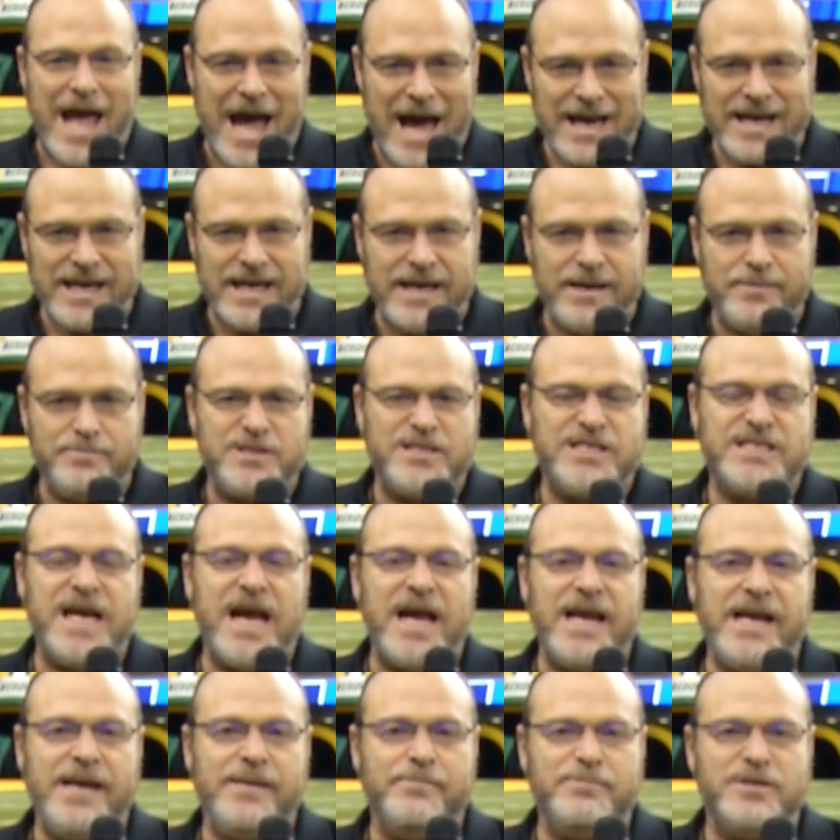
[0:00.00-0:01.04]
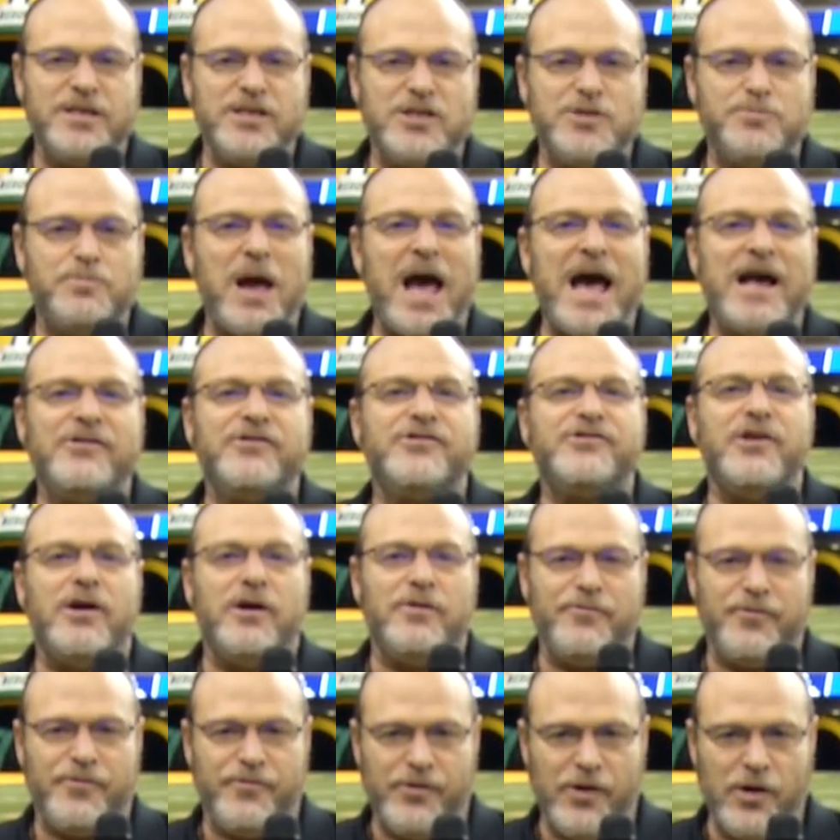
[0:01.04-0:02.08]
at Gibbs Stadium dispatched
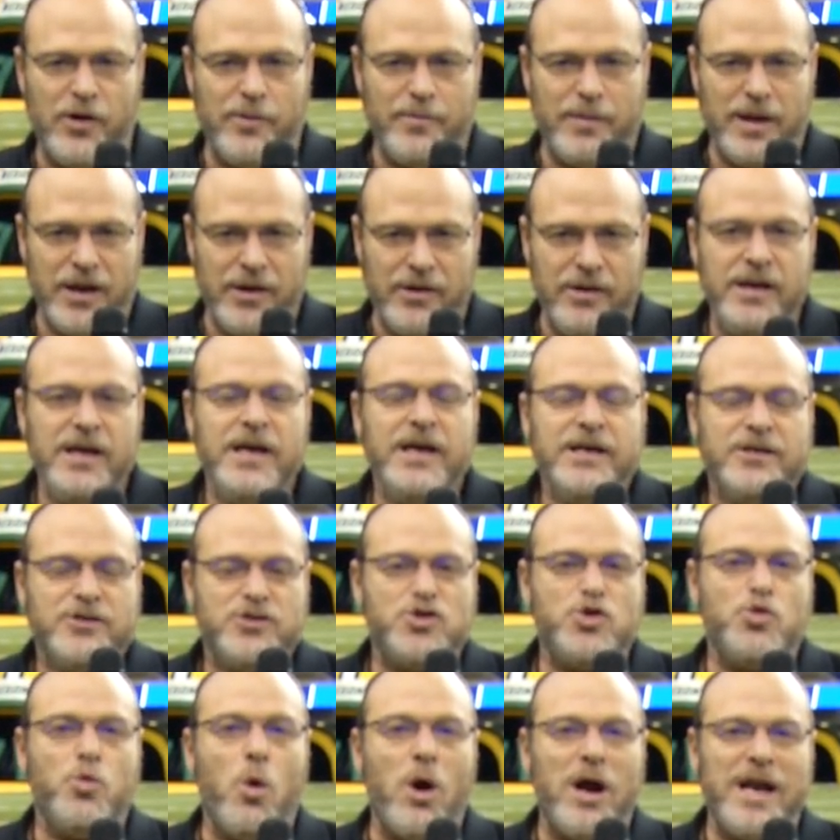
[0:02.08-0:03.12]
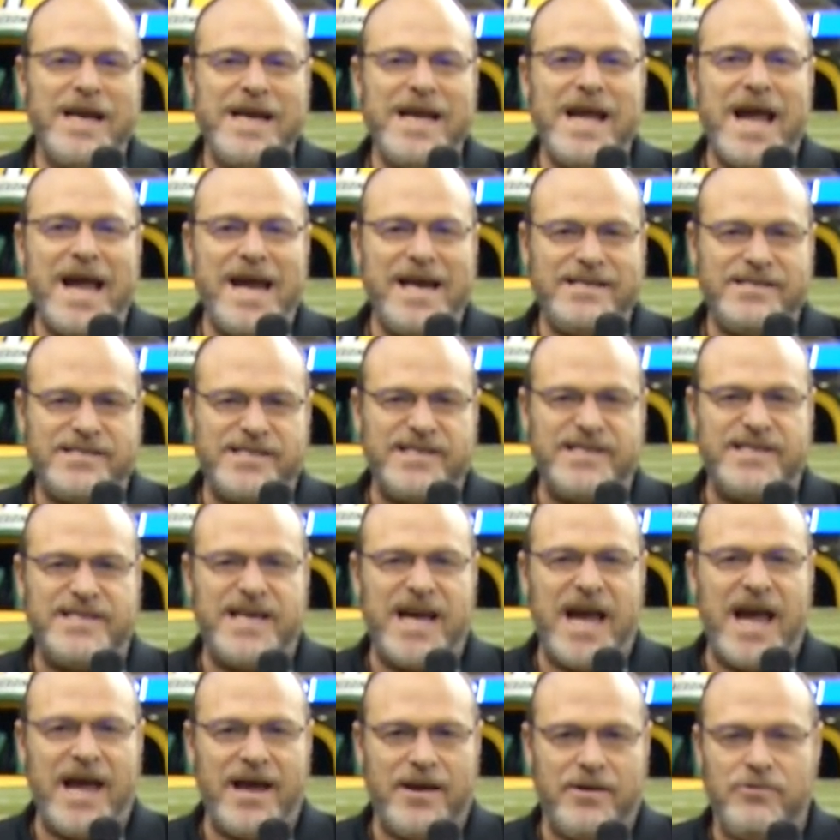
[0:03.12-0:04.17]
of Furman 28 to
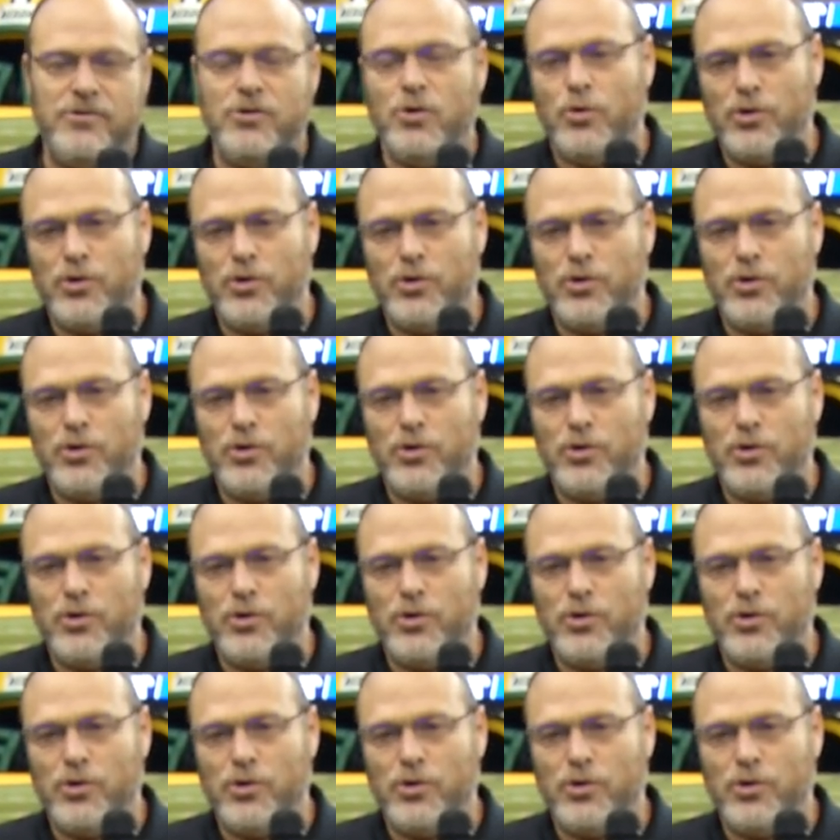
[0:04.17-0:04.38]
10.